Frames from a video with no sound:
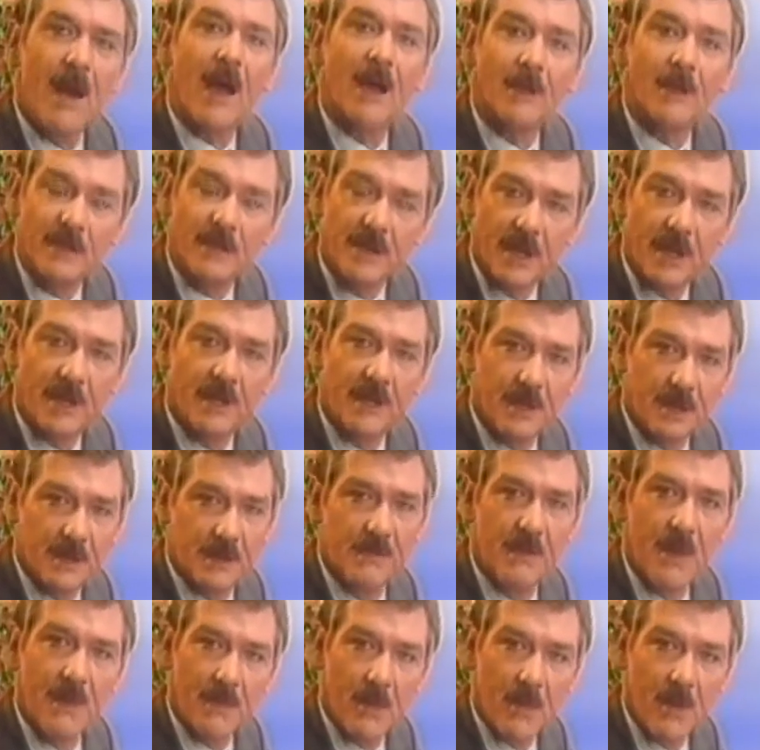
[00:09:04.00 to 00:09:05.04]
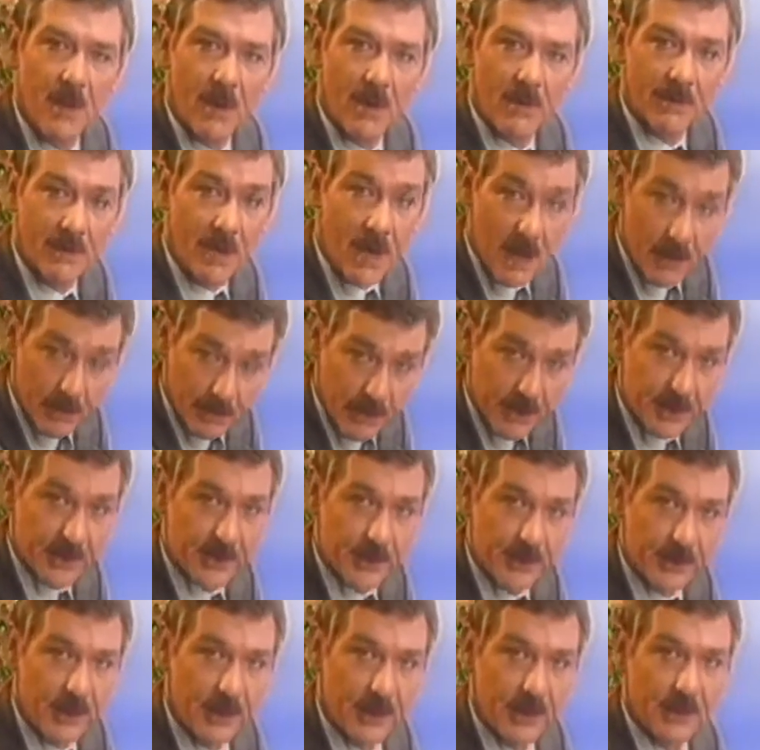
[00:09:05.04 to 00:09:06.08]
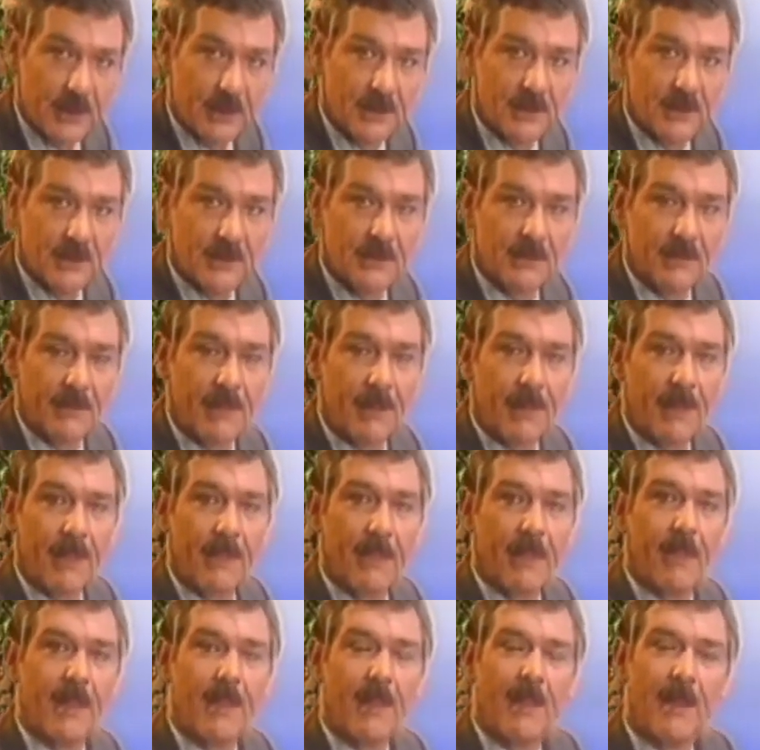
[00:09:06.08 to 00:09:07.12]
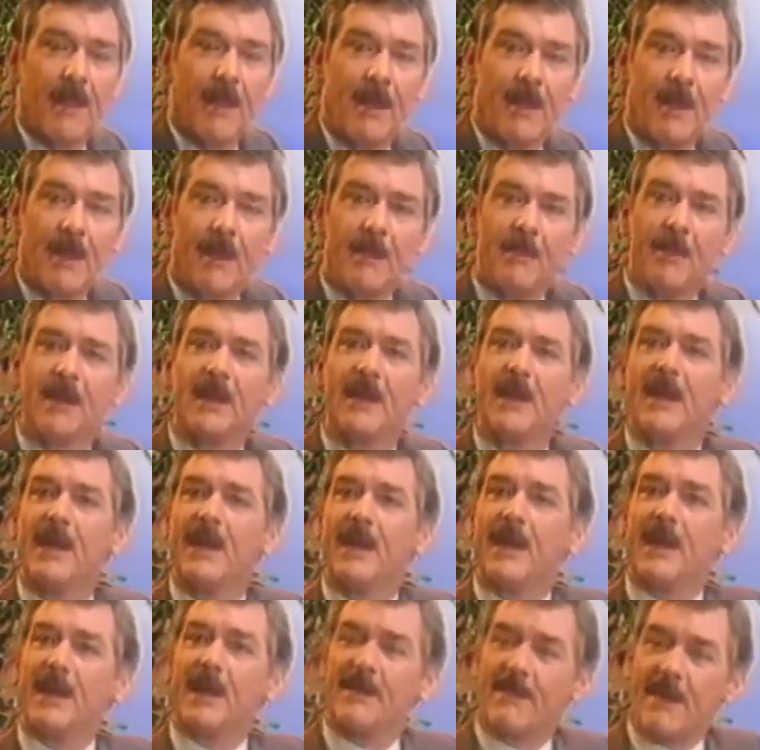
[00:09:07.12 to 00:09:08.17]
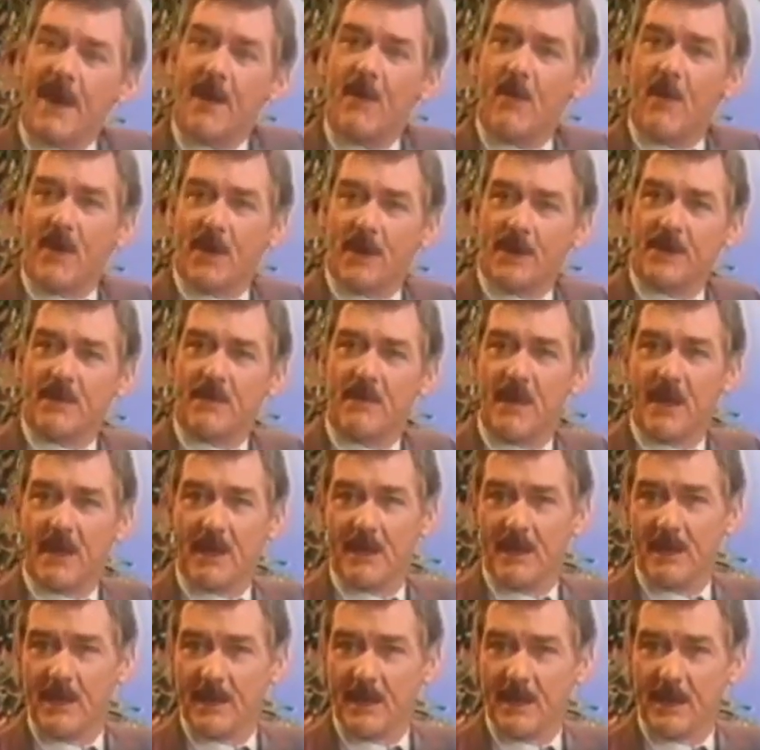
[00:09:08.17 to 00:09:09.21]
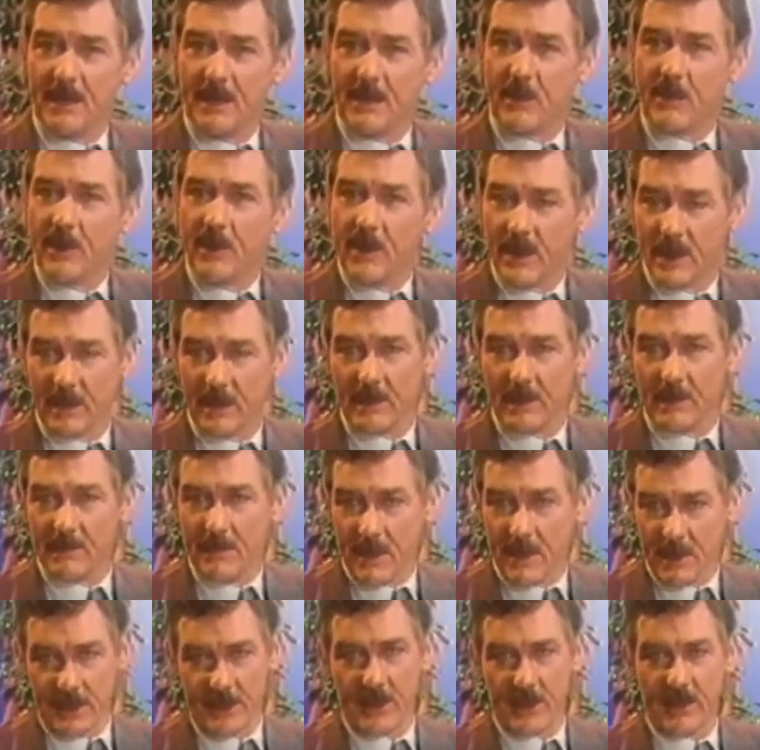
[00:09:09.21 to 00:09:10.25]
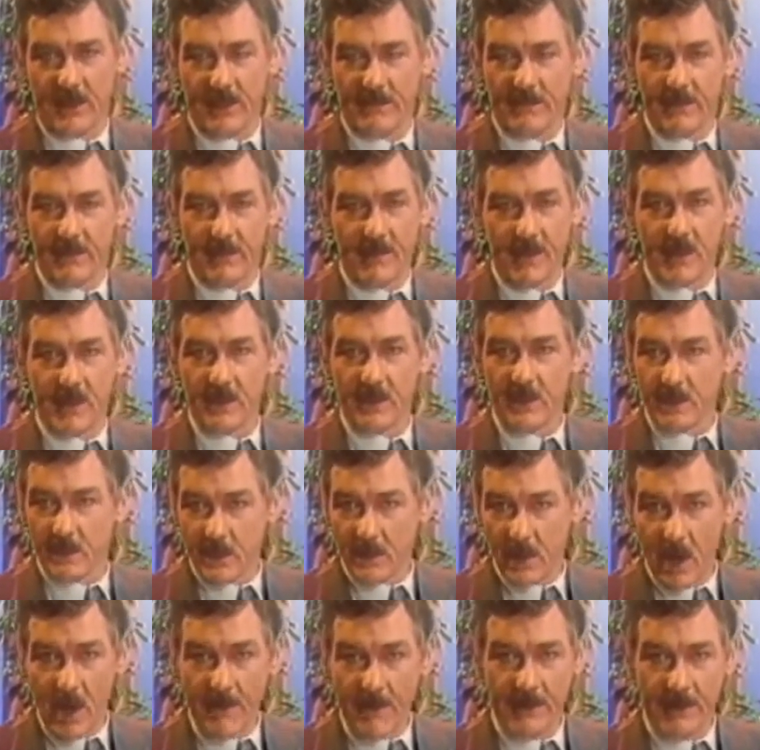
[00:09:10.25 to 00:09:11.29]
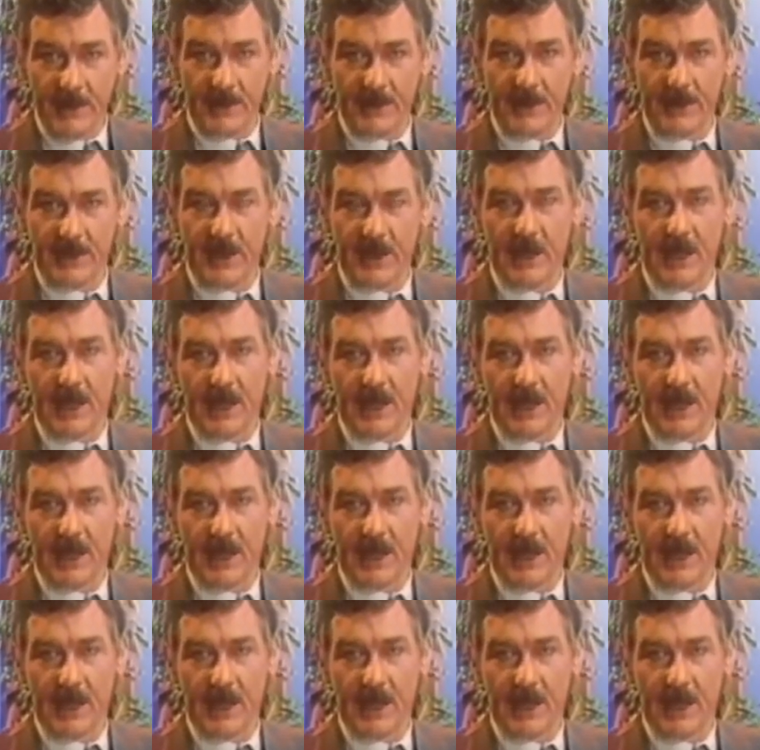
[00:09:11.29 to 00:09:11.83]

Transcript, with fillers: Now, I could send this memo off now, just as it is. But if I wanted to make the critical budget information obvious at a